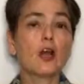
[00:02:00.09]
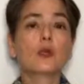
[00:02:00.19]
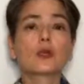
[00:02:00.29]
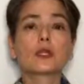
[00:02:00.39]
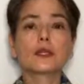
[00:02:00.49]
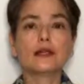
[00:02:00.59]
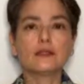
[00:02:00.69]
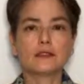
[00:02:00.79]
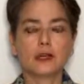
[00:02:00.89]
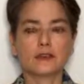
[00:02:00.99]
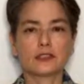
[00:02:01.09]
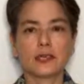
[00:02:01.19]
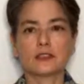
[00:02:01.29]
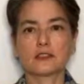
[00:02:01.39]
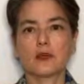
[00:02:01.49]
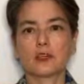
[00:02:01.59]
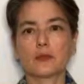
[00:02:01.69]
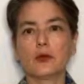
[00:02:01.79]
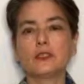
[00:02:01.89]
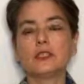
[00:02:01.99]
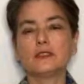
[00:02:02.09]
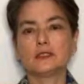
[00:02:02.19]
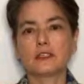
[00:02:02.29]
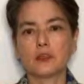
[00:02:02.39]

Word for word: release of cytosolic proteins into the